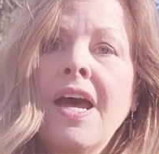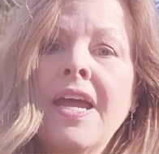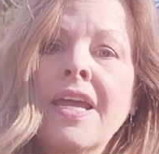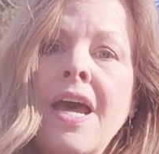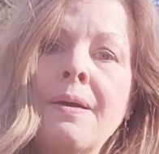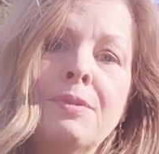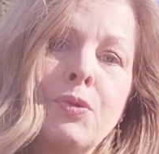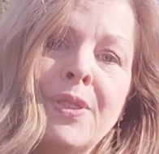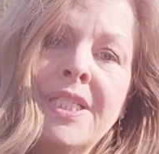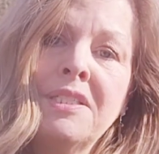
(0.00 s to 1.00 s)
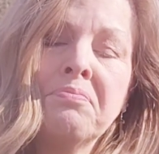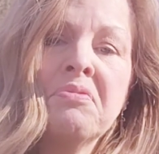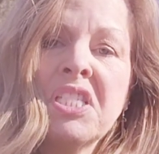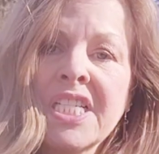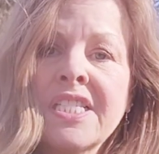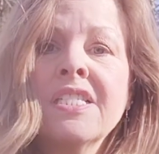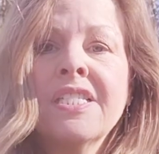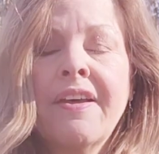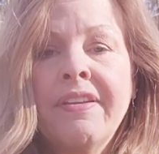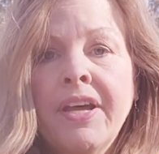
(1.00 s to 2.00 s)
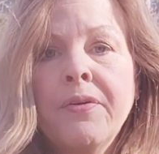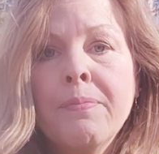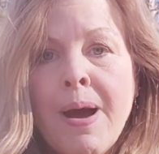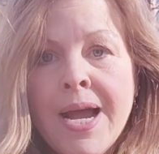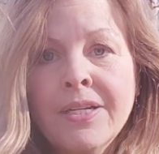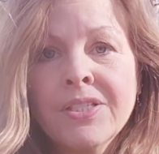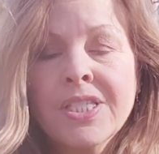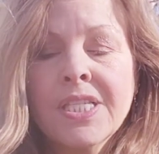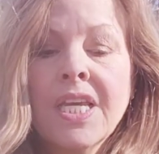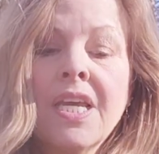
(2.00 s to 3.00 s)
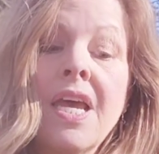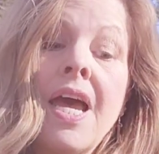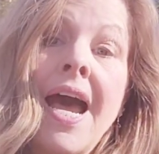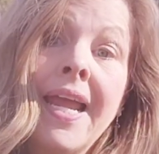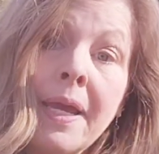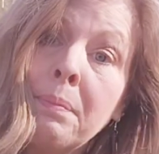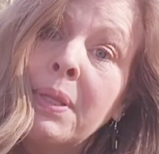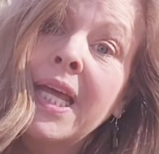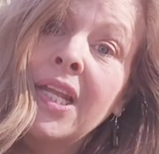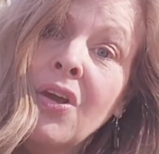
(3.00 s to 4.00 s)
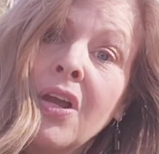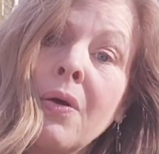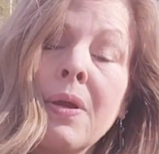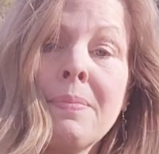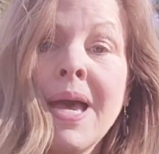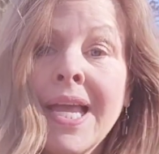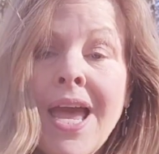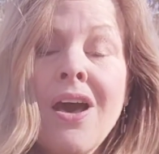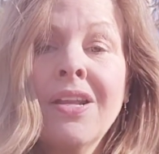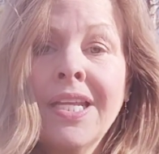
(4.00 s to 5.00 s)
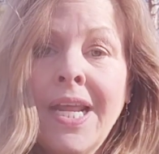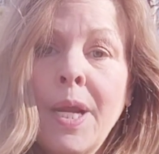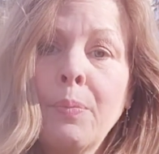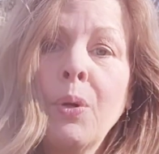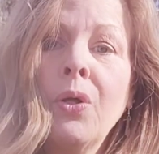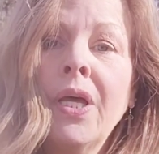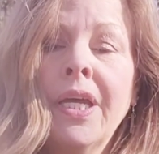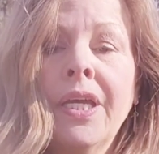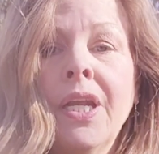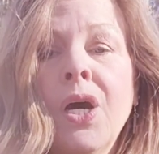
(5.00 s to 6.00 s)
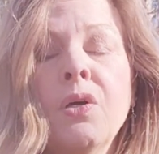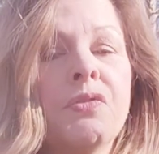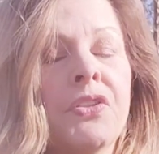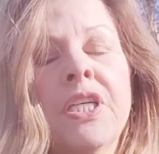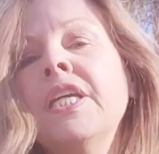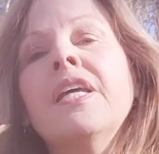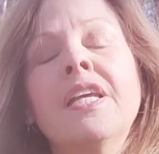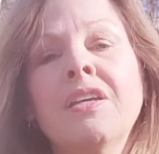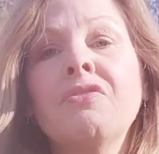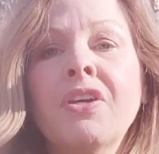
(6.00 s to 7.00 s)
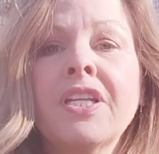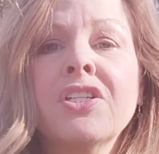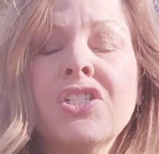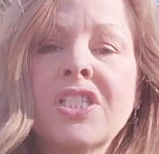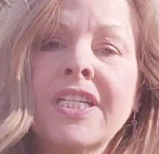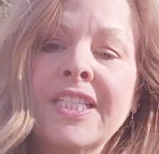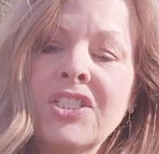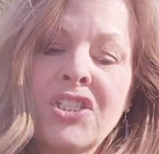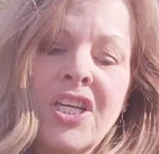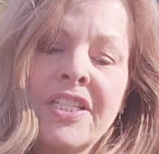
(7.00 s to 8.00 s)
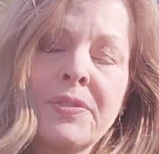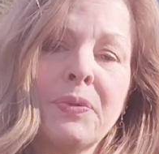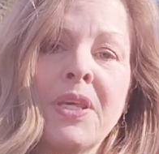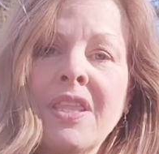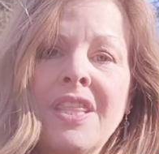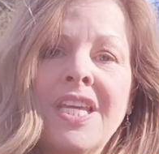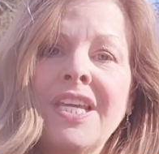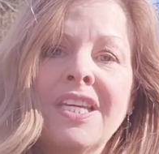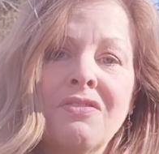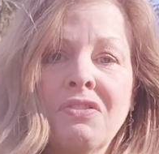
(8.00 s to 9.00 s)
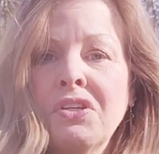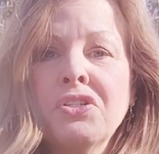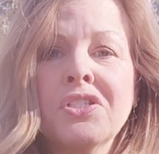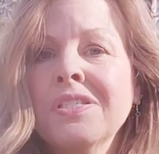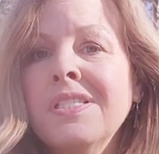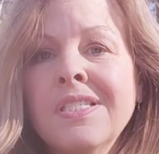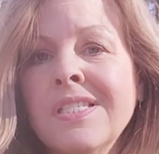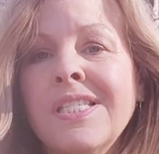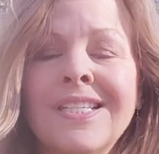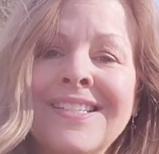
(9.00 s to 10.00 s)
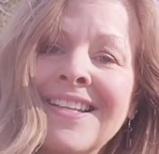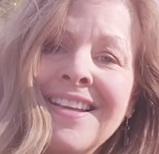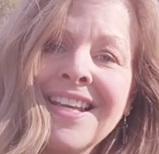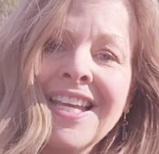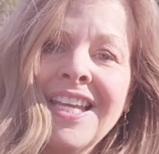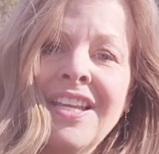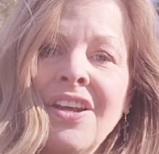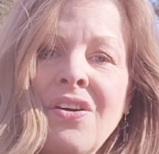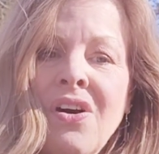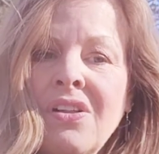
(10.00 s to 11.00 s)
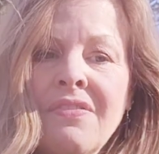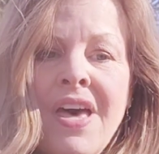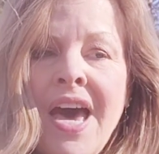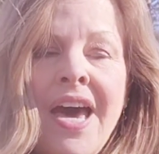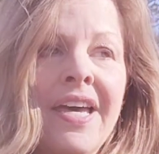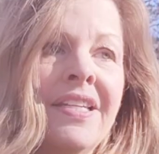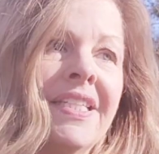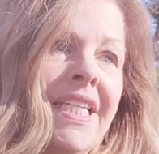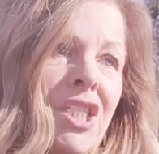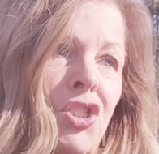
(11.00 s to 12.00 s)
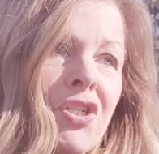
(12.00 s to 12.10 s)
I got between 600 and 700 miles. I am planning on going back out in April and hopefully getting it finished. It's just with the infusions and all of that and the